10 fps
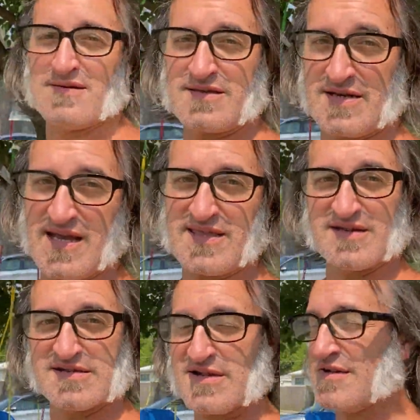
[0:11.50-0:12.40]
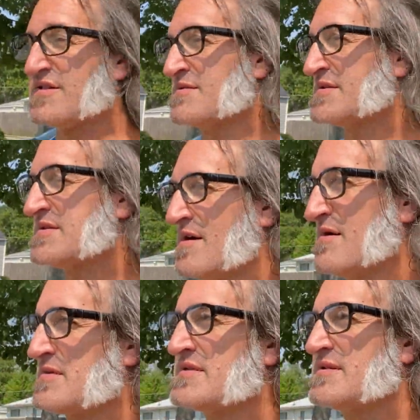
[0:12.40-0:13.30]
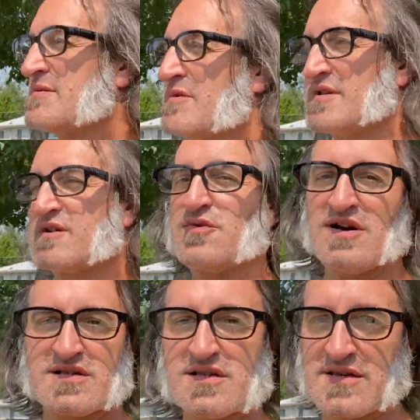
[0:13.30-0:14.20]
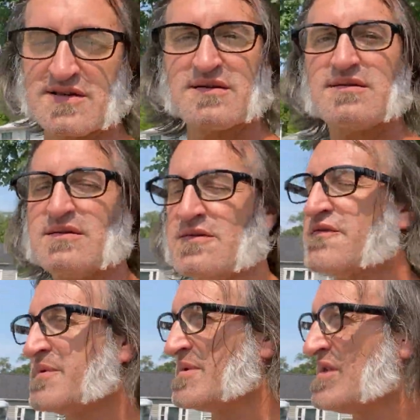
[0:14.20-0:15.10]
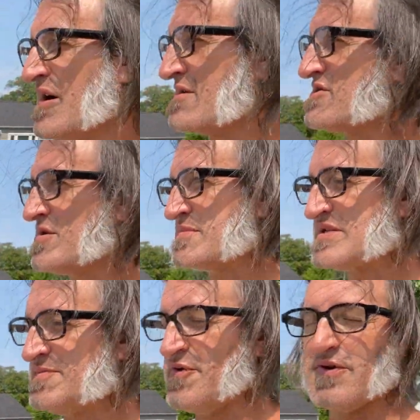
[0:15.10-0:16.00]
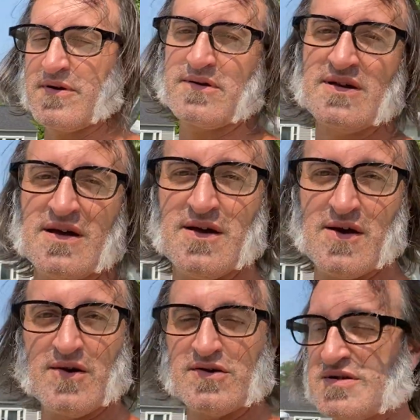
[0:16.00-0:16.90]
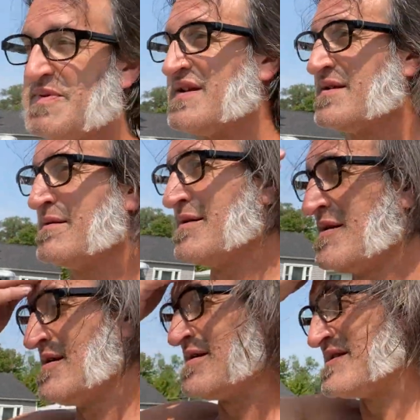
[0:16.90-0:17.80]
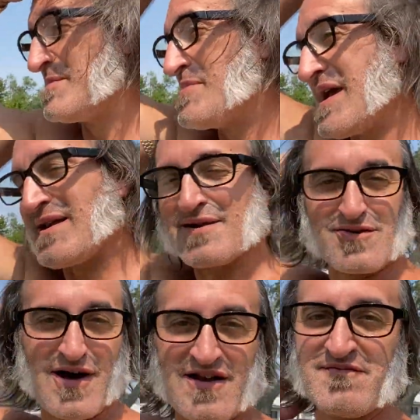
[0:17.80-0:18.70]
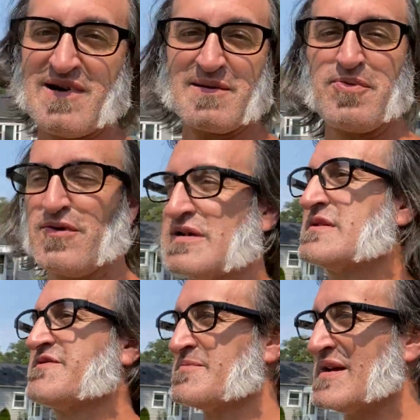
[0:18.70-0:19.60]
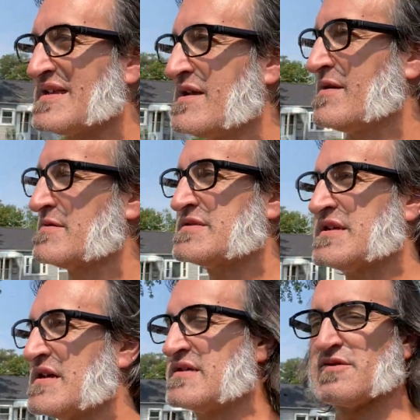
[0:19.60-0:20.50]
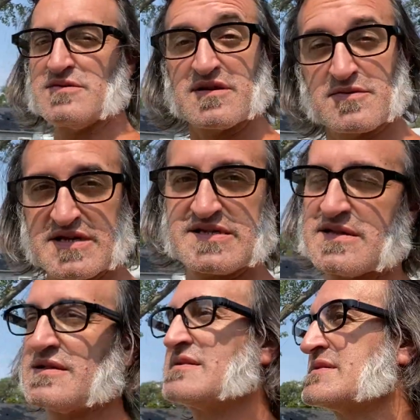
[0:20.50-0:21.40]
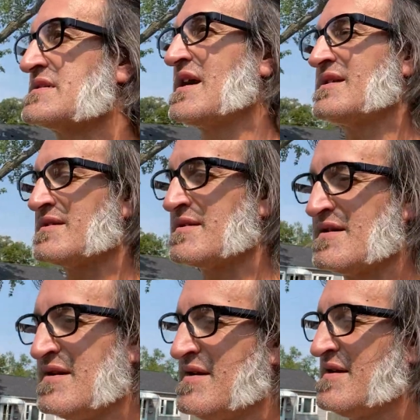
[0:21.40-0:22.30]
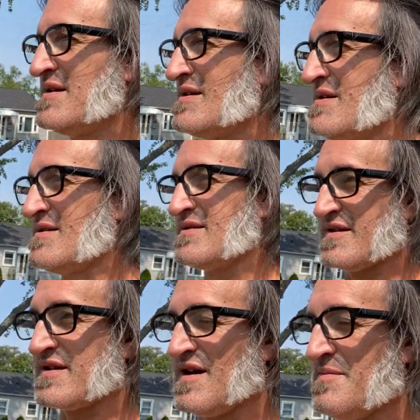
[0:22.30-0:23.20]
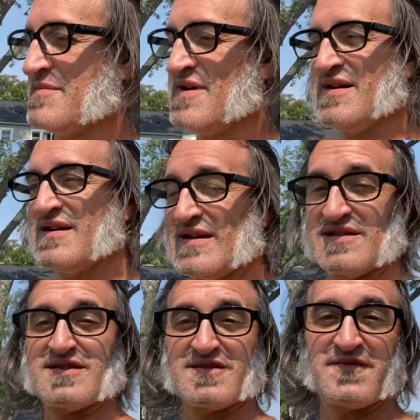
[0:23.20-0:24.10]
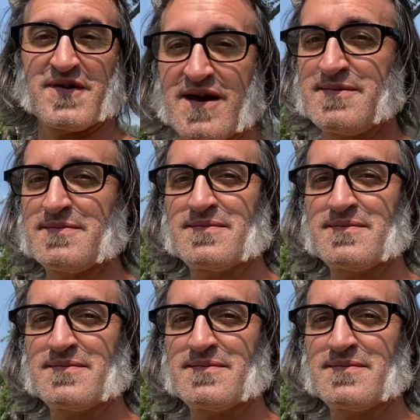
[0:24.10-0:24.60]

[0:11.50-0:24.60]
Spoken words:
Today, the discussion starts with a question from a long-term supporter who's been debating a lot of my points for many years and has only recently decided to come into the fray